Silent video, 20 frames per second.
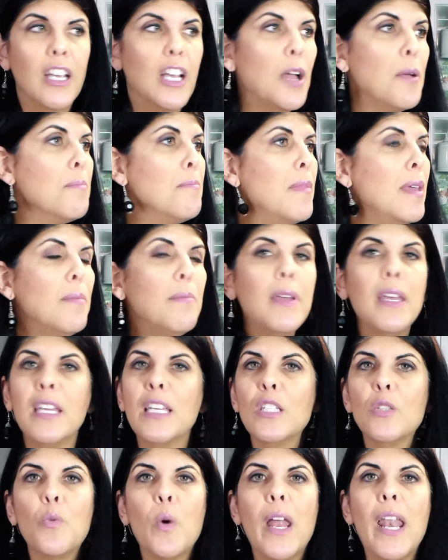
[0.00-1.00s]
Commitment
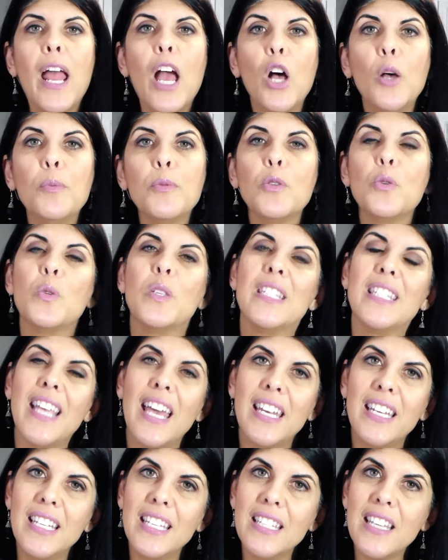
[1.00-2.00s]
is what helps you
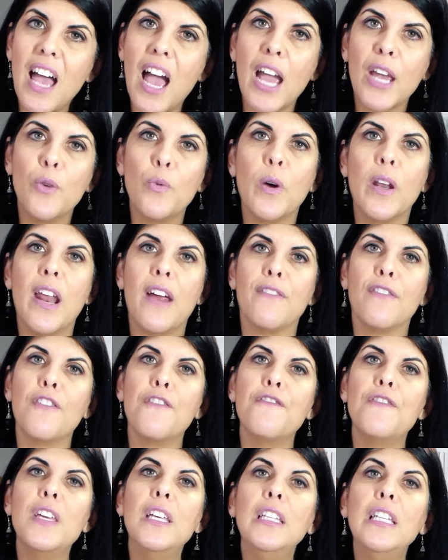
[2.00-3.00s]
set aside whatever
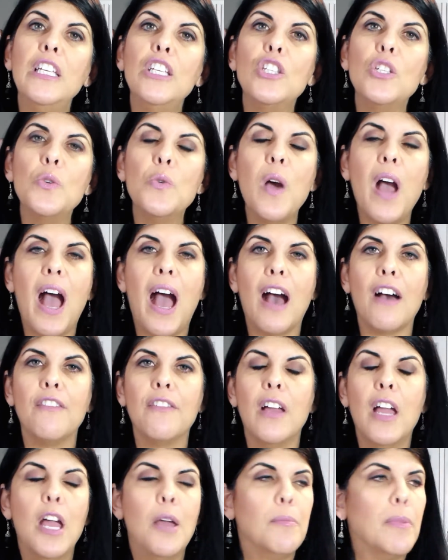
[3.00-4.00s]
feelings you
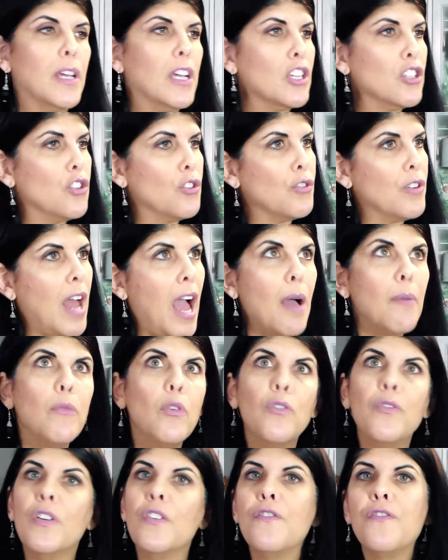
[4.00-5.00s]
have because you're not
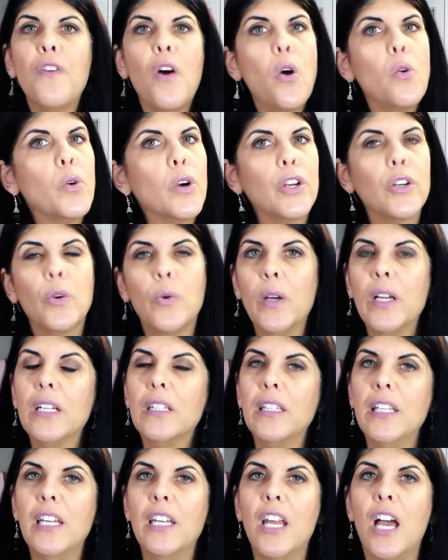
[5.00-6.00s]
moving forward
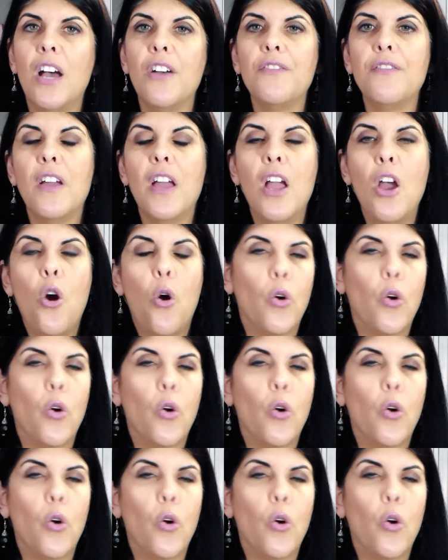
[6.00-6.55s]
quickly enough,